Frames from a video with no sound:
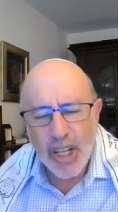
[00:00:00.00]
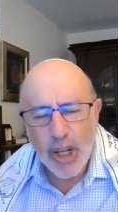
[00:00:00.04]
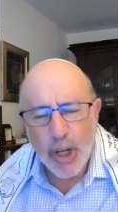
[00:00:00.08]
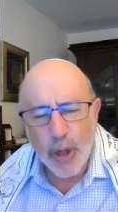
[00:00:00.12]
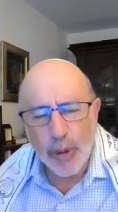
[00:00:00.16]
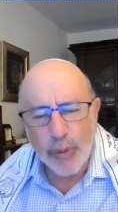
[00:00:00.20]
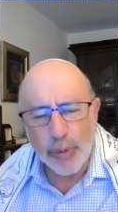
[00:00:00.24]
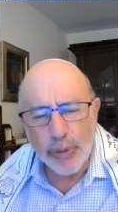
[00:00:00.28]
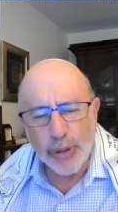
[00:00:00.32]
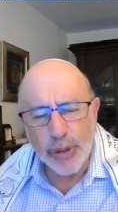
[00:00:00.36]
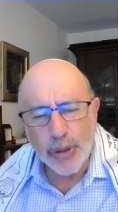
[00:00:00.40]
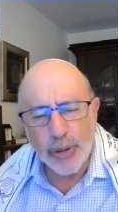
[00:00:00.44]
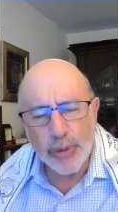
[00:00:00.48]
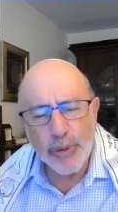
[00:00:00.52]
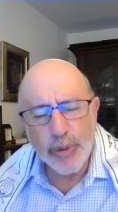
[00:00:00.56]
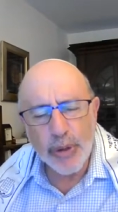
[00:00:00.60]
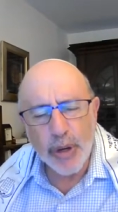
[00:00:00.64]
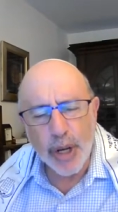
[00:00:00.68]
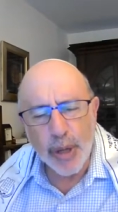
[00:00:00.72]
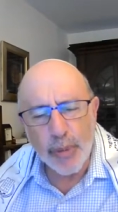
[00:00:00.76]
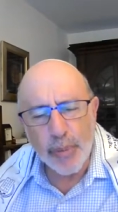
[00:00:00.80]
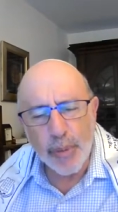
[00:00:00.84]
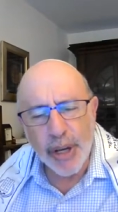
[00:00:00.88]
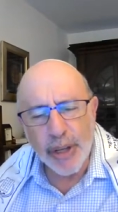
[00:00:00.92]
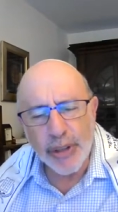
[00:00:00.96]
Hopefully, you
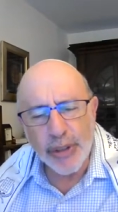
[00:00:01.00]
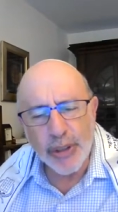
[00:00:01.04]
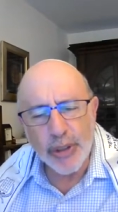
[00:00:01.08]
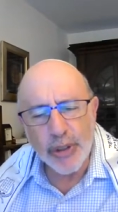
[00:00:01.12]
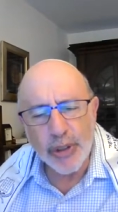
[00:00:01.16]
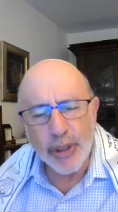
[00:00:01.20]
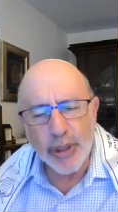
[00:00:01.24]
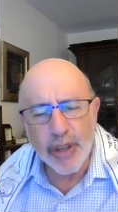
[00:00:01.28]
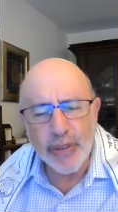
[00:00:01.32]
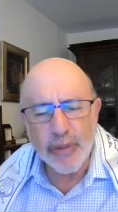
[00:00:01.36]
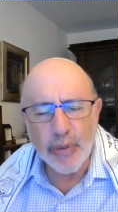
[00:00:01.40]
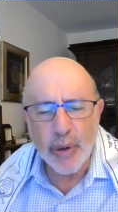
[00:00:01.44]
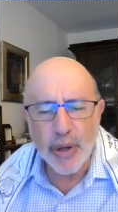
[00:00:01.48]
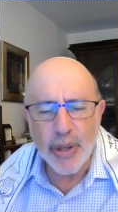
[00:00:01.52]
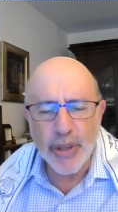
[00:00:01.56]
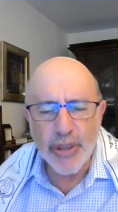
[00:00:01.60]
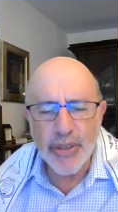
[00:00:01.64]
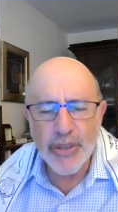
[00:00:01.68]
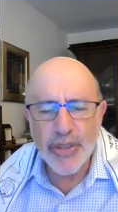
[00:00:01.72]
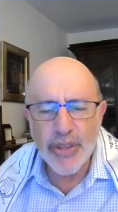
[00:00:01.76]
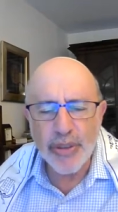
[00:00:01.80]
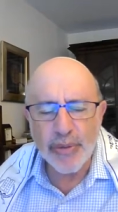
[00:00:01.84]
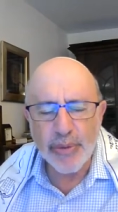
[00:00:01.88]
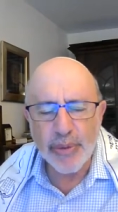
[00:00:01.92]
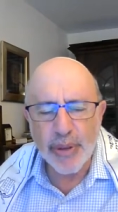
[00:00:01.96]
thought about your loved
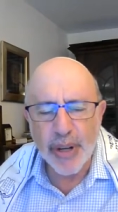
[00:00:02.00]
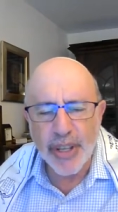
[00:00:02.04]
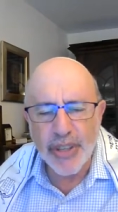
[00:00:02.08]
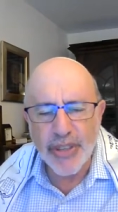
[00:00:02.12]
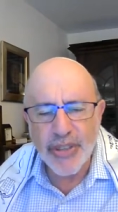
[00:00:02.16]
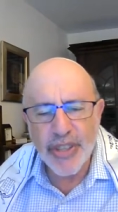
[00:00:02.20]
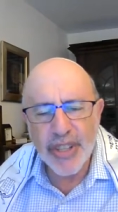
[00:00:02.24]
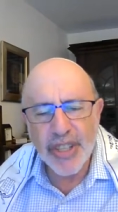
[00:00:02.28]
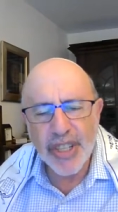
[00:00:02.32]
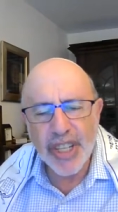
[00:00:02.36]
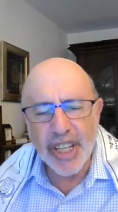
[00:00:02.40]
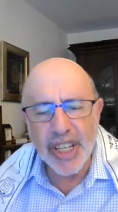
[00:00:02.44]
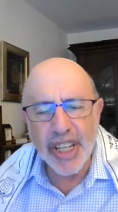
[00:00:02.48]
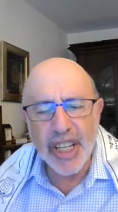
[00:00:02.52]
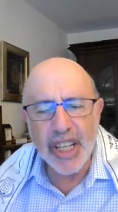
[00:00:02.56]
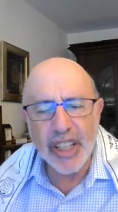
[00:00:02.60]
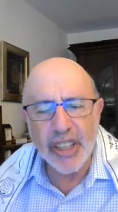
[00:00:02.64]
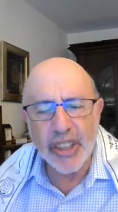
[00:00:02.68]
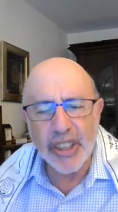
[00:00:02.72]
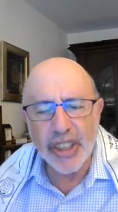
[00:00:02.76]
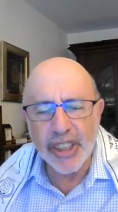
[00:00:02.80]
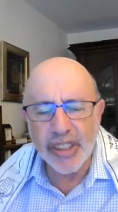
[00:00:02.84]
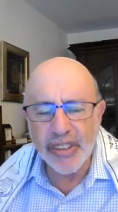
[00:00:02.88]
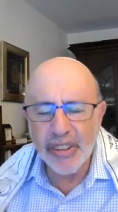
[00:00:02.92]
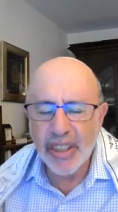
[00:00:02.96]
ones and friends that need
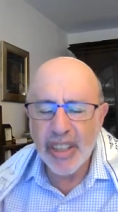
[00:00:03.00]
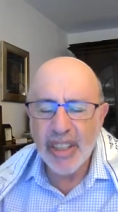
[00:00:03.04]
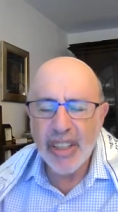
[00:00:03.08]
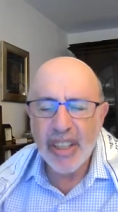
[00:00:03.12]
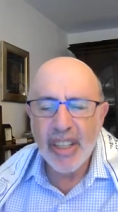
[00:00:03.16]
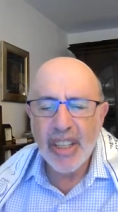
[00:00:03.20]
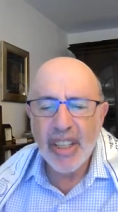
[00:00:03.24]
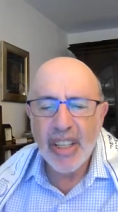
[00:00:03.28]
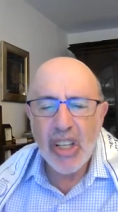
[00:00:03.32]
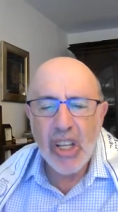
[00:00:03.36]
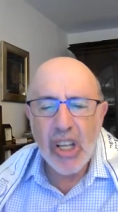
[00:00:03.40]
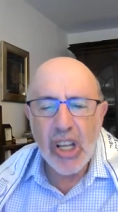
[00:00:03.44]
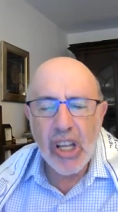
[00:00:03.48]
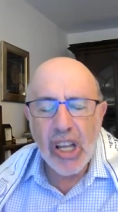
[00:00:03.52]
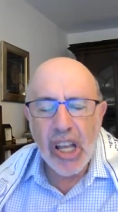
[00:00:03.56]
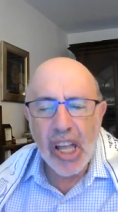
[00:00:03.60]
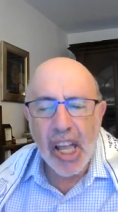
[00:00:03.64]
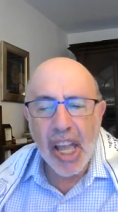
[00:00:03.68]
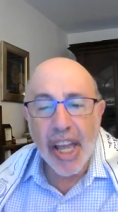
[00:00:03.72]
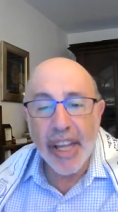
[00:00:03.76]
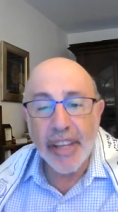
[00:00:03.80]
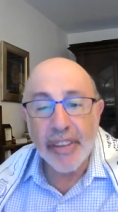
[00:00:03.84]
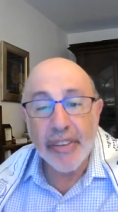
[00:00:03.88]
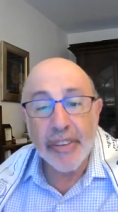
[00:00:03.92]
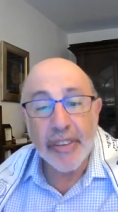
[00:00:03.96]
healing,
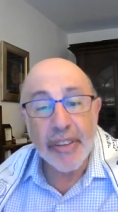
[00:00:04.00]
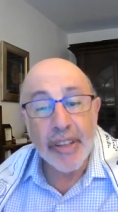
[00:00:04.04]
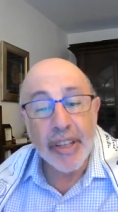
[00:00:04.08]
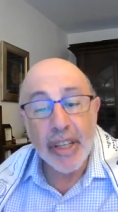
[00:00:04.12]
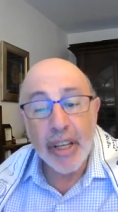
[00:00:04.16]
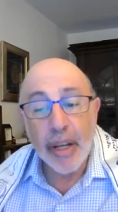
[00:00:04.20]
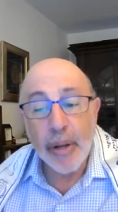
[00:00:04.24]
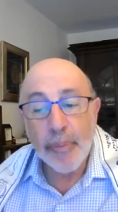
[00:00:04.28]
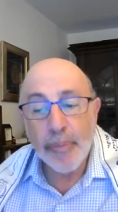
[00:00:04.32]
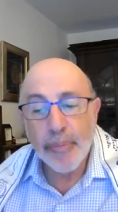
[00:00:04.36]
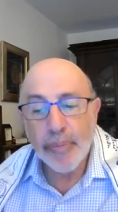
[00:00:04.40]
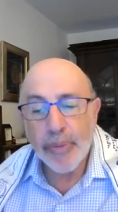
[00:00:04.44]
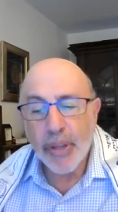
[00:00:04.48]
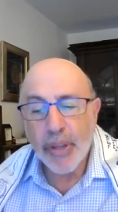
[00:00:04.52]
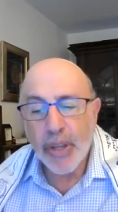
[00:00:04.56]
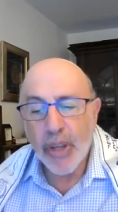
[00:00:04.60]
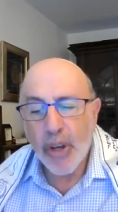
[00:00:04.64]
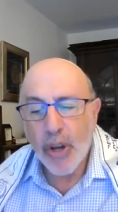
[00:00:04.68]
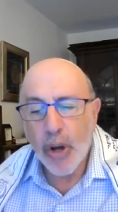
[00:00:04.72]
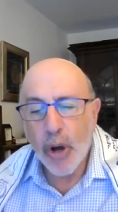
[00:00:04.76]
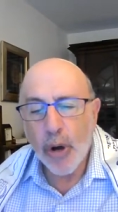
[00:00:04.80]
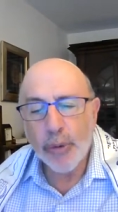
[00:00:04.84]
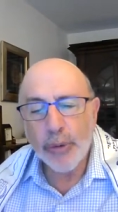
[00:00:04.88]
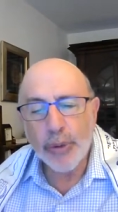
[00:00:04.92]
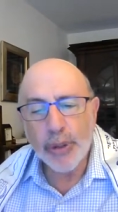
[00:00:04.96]
and uh,
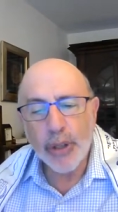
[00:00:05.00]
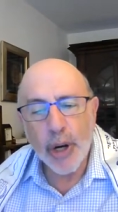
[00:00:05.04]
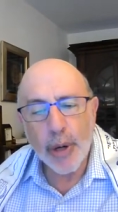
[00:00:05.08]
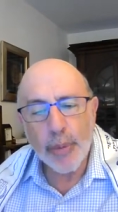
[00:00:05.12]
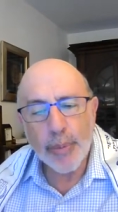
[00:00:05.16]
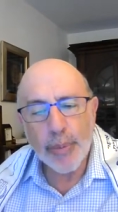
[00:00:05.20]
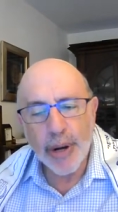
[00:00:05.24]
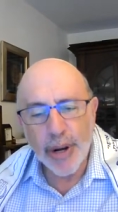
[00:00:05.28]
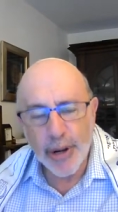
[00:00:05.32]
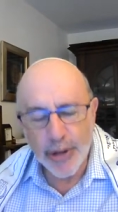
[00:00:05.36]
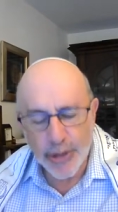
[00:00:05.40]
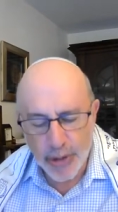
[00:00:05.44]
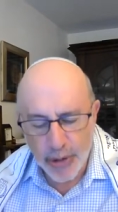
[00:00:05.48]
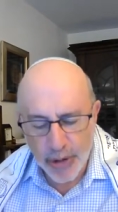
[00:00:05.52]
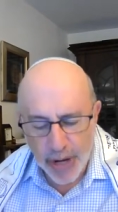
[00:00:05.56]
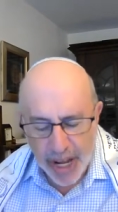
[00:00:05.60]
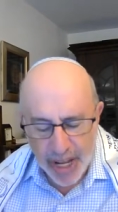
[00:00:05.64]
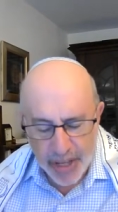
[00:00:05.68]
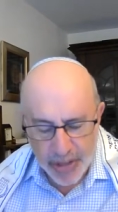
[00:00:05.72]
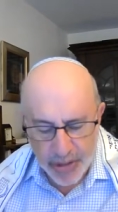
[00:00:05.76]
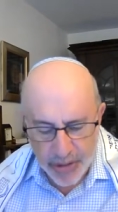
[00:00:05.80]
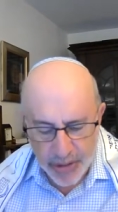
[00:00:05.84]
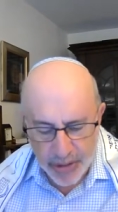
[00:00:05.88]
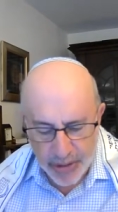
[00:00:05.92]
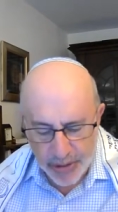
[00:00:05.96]
hopefully, our prayers are
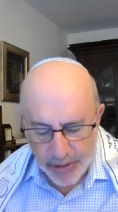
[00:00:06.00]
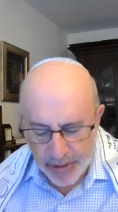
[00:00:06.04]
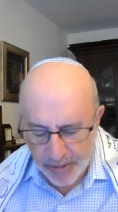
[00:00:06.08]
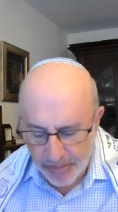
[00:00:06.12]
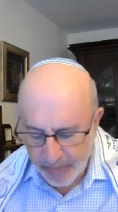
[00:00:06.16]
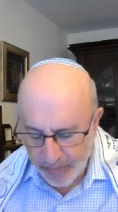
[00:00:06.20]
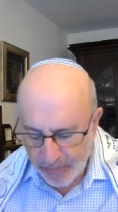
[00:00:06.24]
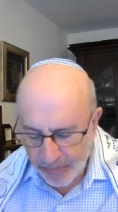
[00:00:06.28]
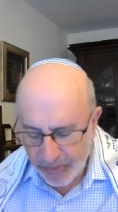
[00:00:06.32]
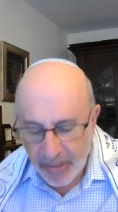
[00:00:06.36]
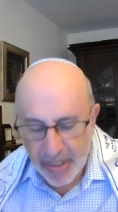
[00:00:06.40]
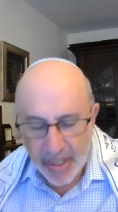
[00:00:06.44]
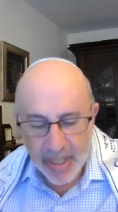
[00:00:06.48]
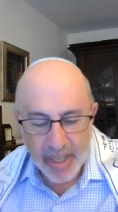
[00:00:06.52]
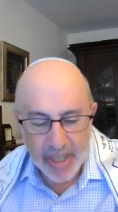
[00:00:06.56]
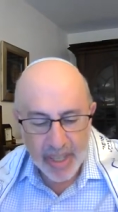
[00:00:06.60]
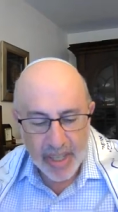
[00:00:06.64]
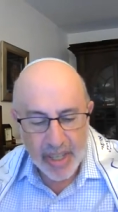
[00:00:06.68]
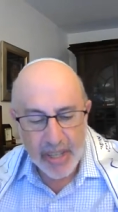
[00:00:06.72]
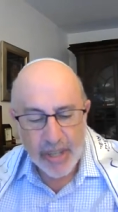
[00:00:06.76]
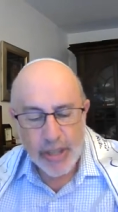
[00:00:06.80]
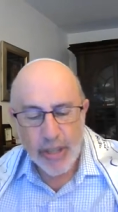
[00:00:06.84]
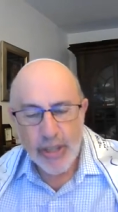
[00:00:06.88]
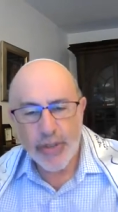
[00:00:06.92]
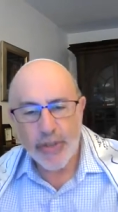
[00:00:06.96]
answered.
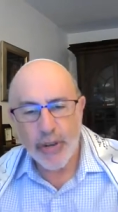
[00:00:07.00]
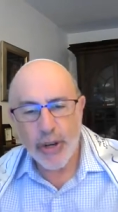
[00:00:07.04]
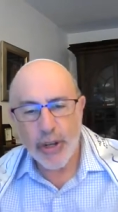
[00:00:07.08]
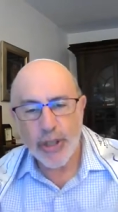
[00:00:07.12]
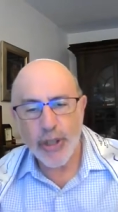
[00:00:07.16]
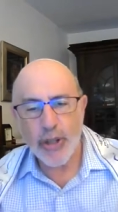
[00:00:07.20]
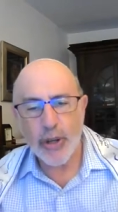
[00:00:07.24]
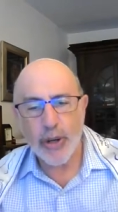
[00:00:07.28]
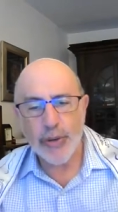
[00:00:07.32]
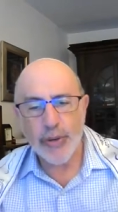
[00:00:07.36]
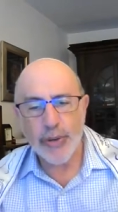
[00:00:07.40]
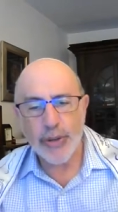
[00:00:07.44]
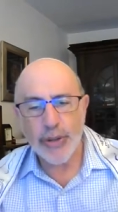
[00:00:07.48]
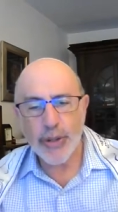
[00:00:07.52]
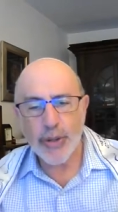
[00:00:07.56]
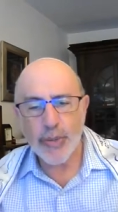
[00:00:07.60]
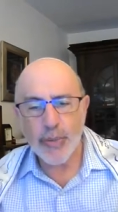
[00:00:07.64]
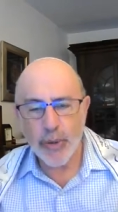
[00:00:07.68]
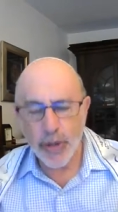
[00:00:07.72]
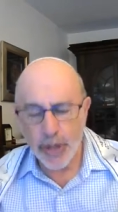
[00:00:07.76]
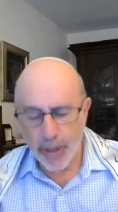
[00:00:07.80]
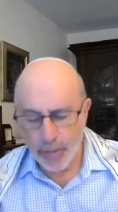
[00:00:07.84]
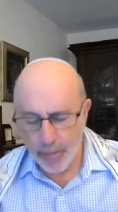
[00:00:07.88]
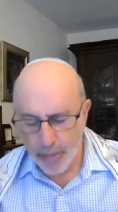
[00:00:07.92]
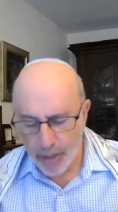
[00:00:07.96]
The Torah for this
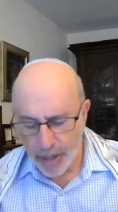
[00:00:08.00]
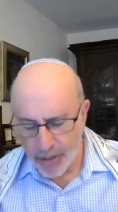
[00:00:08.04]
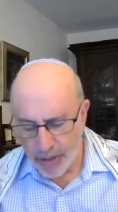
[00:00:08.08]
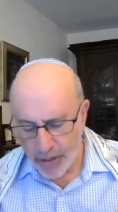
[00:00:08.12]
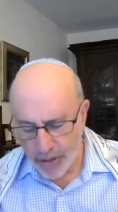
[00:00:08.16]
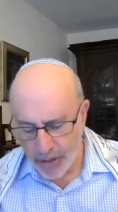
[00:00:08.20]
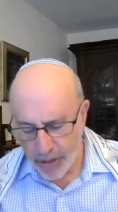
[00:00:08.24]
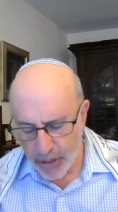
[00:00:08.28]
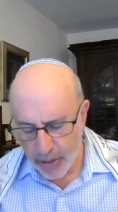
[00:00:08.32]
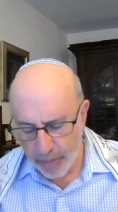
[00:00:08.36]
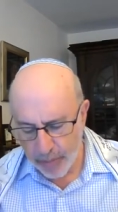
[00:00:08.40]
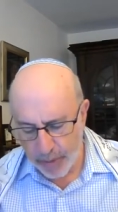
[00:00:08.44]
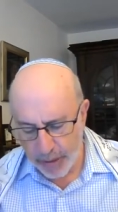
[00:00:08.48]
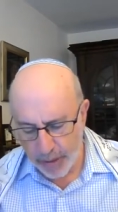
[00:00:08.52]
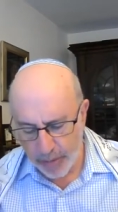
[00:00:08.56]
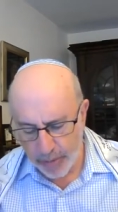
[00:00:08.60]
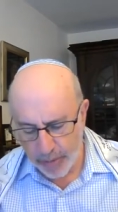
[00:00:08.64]
morning, based on something